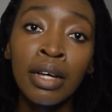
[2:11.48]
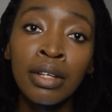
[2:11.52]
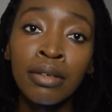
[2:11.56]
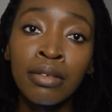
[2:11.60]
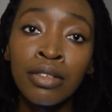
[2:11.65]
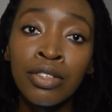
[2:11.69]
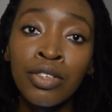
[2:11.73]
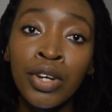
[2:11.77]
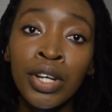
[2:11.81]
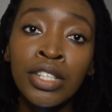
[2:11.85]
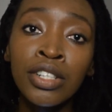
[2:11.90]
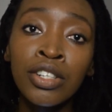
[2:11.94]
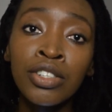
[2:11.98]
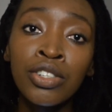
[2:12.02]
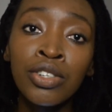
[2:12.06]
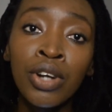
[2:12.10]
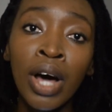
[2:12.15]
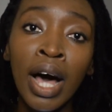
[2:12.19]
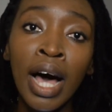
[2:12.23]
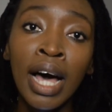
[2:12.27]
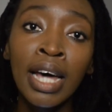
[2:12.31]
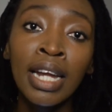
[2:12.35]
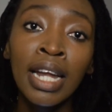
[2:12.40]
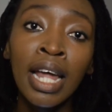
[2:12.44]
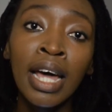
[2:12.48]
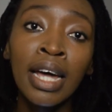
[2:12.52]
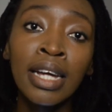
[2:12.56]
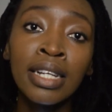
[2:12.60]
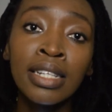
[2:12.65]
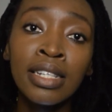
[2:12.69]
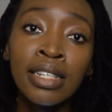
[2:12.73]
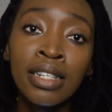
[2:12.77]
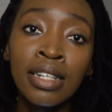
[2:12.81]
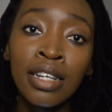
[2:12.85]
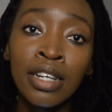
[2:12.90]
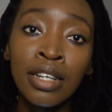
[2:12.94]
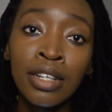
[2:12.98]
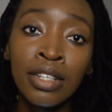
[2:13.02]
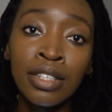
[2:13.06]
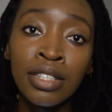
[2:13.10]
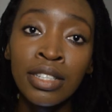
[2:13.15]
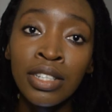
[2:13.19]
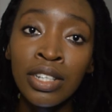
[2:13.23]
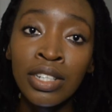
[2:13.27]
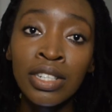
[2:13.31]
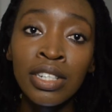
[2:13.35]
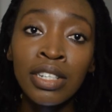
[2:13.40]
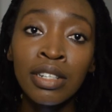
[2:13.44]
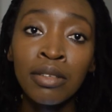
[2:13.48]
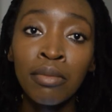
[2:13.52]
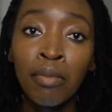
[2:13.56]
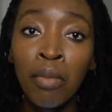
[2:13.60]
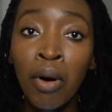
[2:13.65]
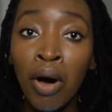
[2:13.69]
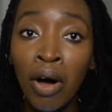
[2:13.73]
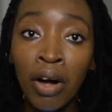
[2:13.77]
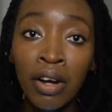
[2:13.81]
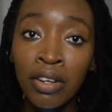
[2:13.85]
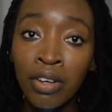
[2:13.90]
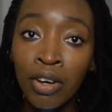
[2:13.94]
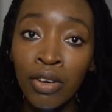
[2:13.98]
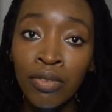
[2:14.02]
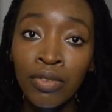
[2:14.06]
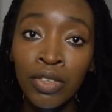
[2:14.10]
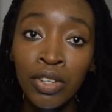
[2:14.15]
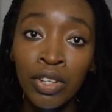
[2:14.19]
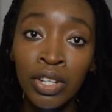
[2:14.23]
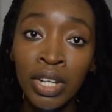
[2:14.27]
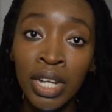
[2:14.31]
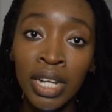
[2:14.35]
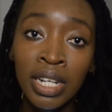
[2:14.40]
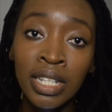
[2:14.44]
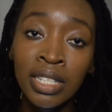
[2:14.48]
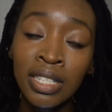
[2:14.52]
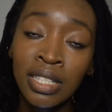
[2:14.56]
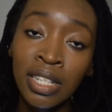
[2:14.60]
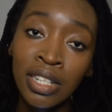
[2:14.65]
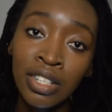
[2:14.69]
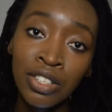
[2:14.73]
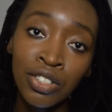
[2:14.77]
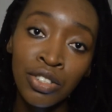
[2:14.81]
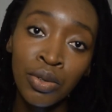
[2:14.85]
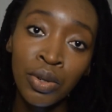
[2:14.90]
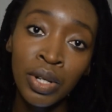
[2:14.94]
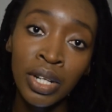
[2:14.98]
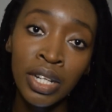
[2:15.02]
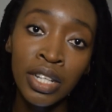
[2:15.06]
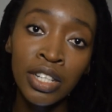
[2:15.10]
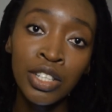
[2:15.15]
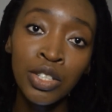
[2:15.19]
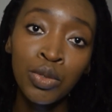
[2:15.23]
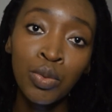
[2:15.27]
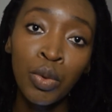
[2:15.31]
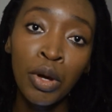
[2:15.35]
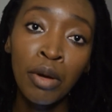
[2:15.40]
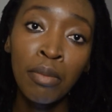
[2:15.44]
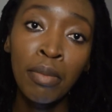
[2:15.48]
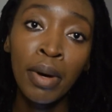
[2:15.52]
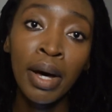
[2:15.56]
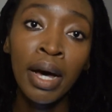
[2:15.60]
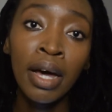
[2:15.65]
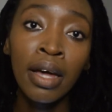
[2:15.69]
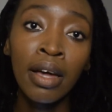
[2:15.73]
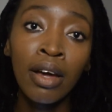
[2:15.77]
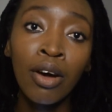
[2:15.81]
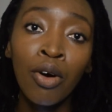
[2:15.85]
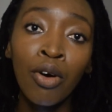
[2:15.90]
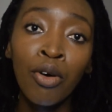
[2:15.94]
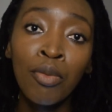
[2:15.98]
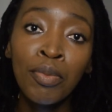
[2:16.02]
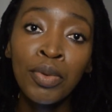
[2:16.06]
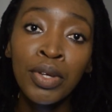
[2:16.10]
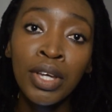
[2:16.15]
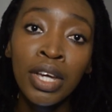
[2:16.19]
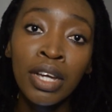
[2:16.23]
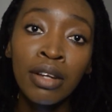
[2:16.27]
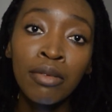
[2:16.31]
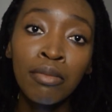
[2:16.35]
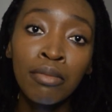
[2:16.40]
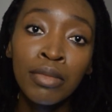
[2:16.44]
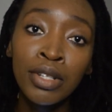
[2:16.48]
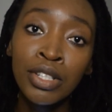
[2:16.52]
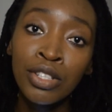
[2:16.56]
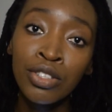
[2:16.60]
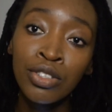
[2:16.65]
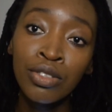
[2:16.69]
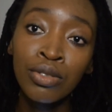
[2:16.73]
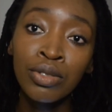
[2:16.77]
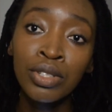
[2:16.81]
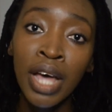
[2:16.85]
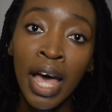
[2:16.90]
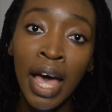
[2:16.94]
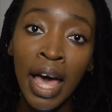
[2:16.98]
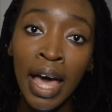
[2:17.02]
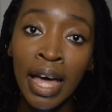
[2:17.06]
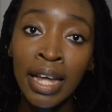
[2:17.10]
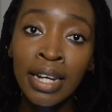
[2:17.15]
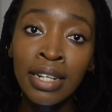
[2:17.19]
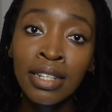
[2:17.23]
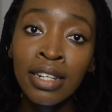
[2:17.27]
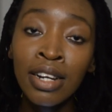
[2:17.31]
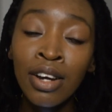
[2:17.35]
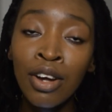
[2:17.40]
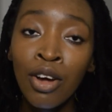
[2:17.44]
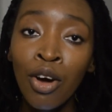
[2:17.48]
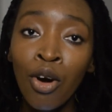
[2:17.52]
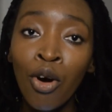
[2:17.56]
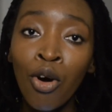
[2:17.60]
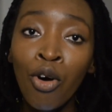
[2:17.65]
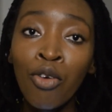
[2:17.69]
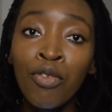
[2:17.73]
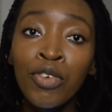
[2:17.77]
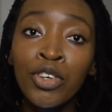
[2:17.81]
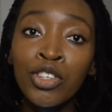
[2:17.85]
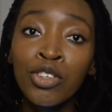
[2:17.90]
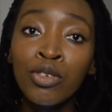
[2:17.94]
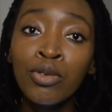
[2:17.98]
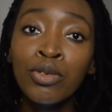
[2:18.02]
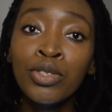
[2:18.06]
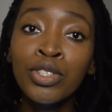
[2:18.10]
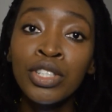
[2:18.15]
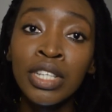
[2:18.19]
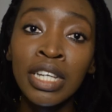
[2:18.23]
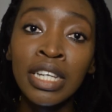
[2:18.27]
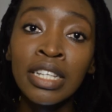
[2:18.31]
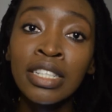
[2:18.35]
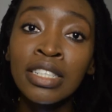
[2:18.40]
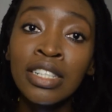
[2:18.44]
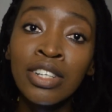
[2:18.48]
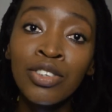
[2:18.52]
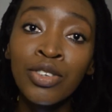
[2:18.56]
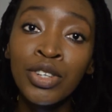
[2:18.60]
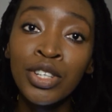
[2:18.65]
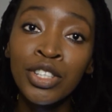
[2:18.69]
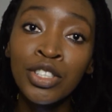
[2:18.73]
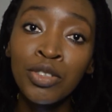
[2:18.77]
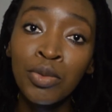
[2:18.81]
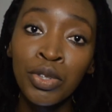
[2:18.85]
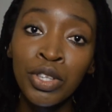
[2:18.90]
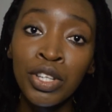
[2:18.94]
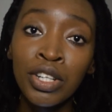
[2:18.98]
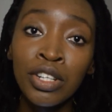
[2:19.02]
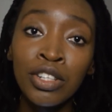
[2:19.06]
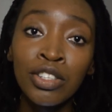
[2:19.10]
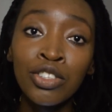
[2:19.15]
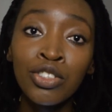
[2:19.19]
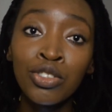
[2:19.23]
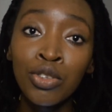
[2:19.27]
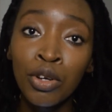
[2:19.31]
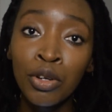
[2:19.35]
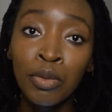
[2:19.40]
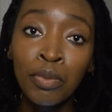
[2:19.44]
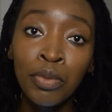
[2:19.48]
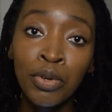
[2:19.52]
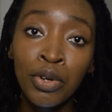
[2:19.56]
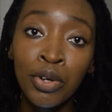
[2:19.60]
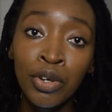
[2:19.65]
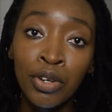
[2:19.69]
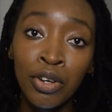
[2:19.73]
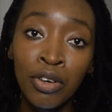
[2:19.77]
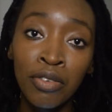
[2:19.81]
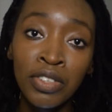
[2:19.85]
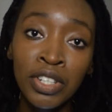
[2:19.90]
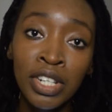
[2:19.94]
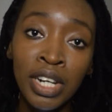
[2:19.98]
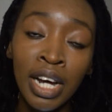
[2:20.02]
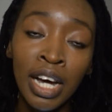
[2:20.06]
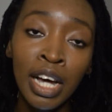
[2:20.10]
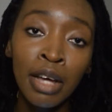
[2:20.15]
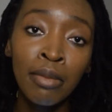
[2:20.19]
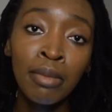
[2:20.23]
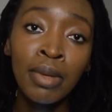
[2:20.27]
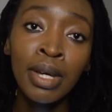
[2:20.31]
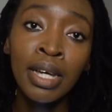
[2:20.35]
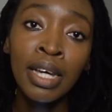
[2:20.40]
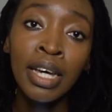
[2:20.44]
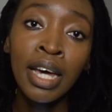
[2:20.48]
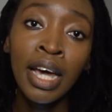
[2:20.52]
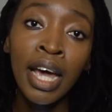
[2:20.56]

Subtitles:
created to highlight a certain part of the United States, New Orleans, whereby opiate misuse and overuse increased within a short period of time.